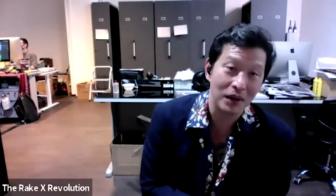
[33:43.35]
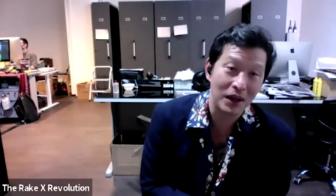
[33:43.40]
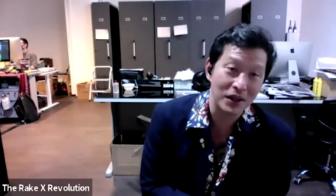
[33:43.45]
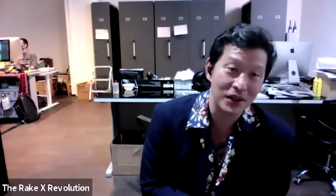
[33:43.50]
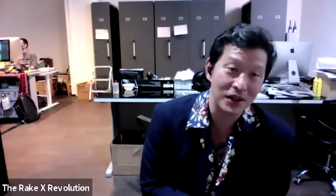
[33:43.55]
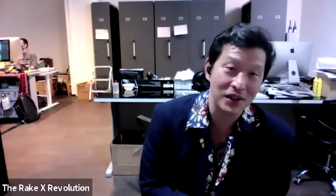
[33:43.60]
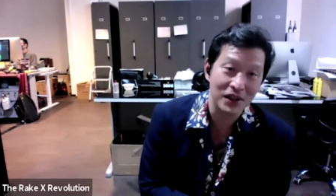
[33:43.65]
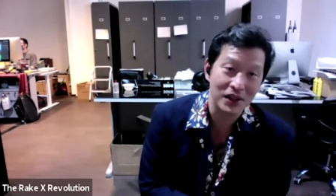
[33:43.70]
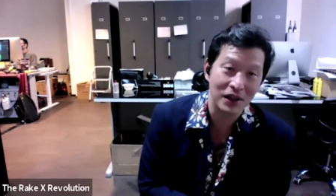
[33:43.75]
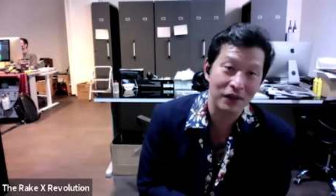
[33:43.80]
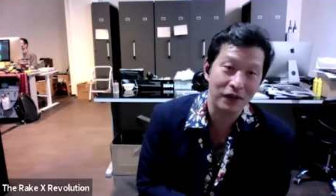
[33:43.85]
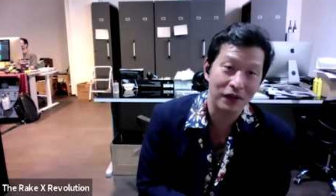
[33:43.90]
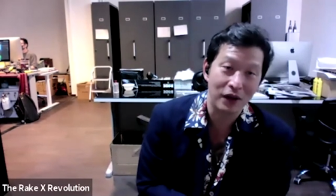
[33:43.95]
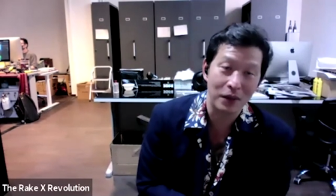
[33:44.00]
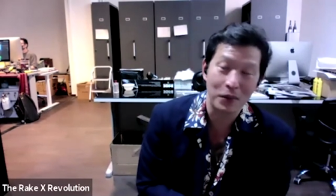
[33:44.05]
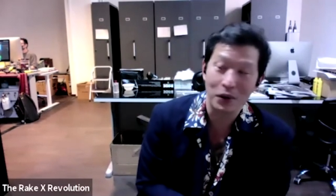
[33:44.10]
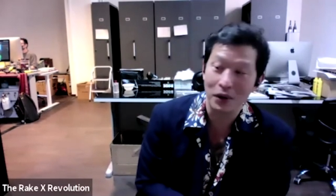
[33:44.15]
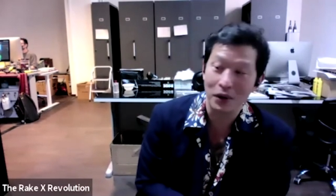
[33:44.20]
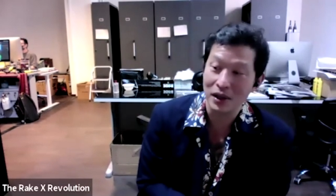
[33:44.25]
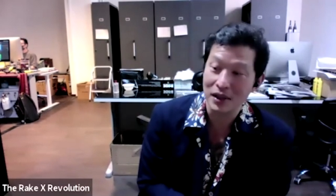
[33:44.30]
as I said,
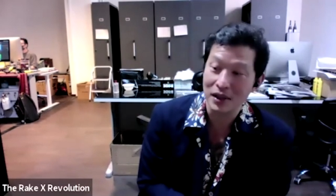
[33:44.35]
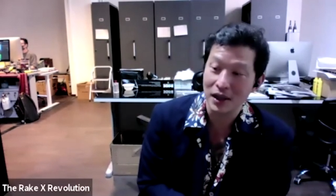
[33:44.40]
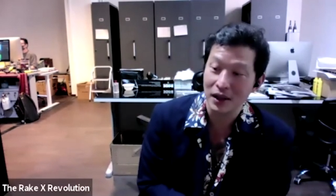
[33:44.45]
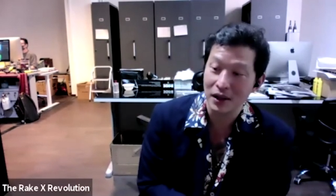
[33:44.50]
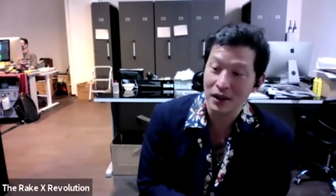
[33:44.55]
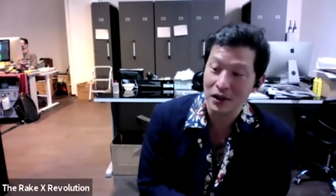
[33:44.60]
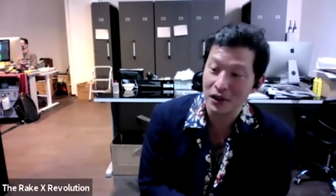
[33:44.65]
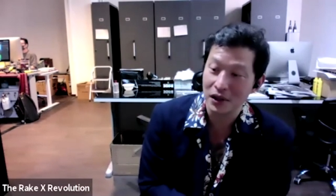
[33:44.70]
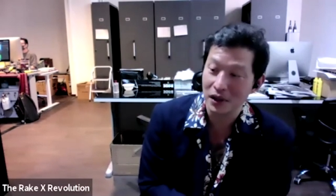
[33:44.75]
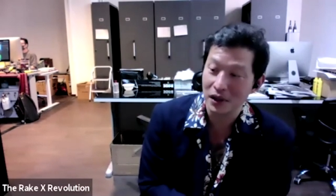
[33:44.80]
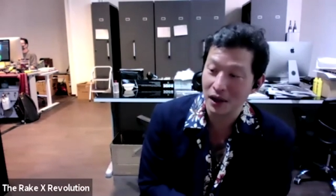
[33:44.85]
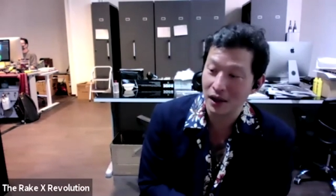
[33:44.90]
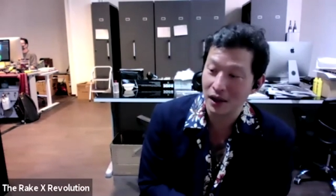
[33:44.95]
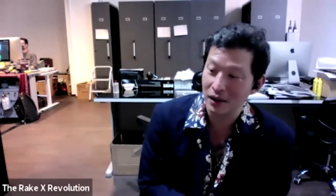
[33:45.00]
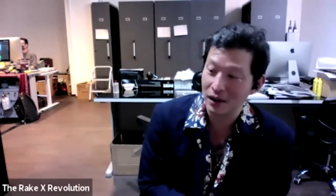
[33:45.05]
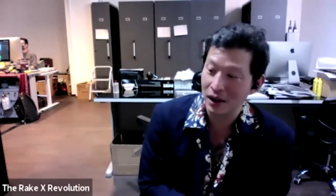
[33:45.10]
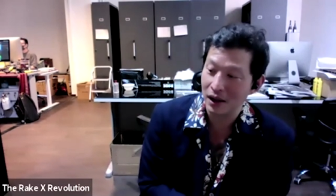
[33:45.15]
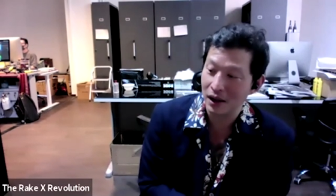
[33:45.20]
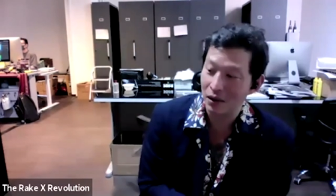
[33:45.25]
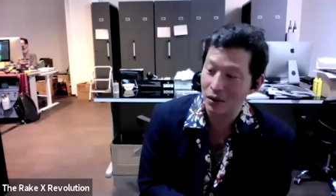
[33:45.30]
far more intelligent
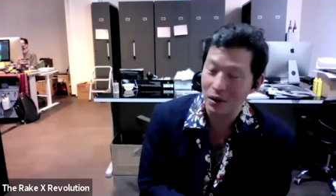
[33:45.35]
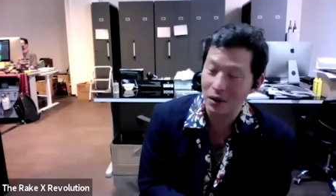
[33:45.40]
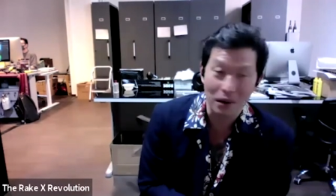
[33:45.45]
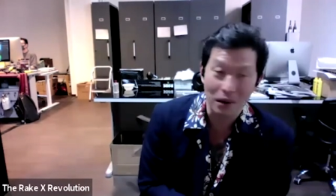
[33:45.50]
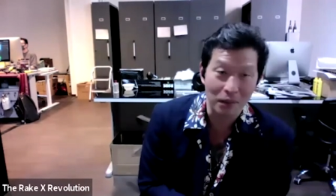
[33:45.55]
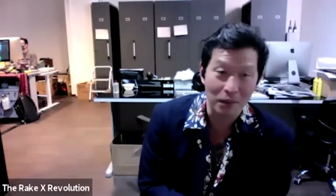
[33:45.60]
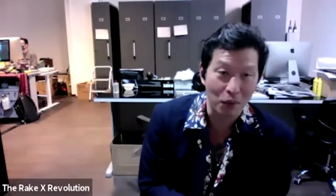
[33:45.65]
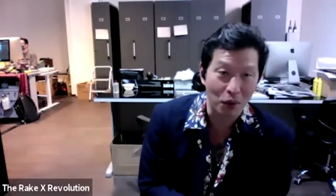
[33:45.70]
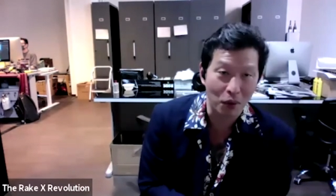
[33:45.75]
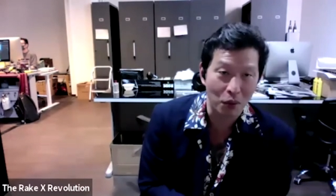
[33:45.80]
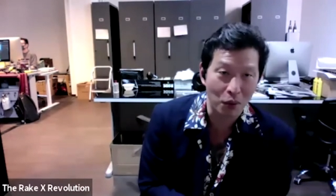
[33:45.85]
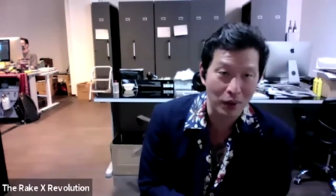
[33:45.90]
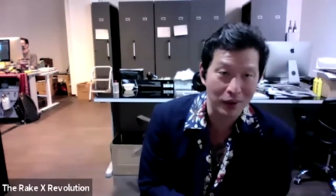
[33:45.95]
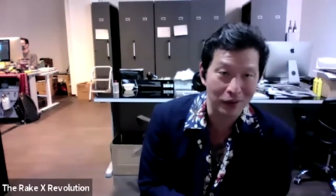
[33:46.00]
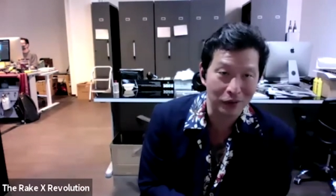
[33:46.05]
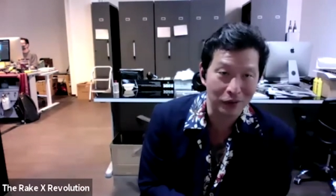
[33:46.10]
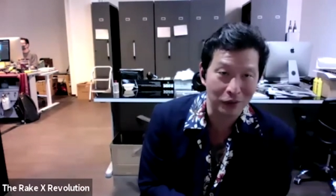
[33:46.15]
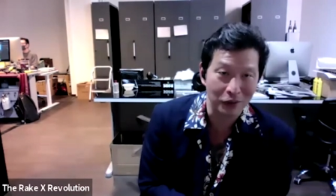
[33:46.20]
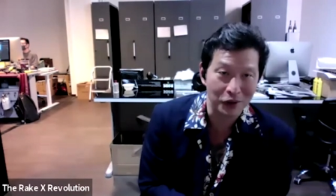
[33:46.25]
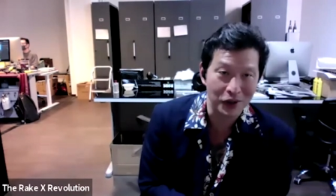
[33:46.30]
and, and more
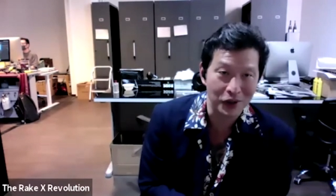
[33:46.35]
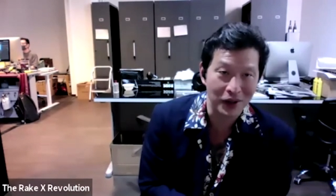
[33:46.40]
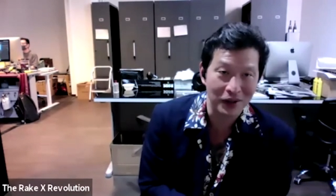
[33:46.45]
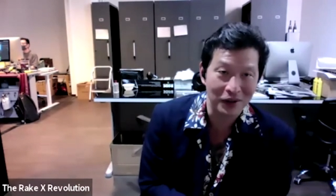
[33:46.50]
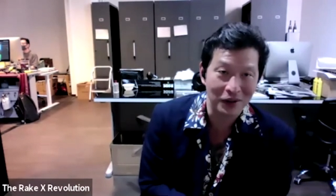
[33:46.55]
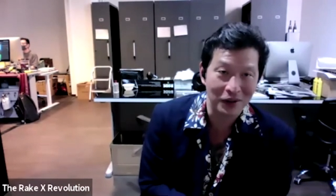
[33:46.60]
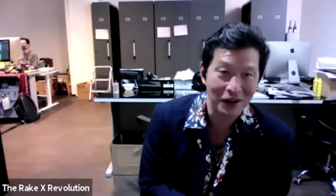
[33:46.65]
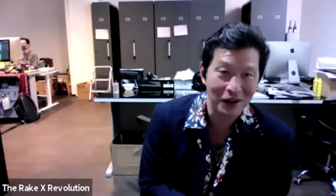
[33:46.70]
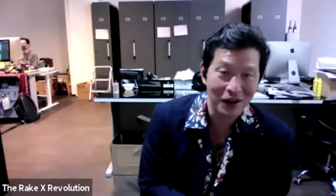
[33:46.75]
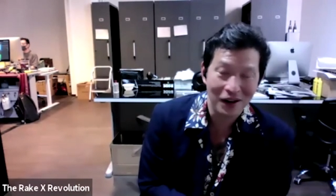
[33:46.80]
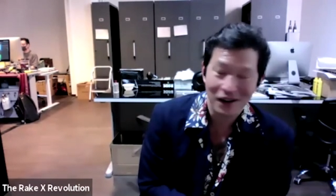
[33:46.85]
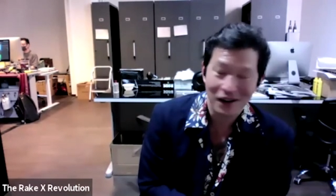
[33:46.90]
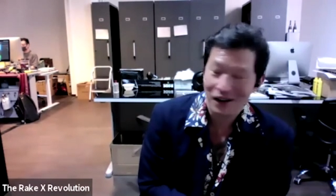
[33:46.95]
wonderful gender,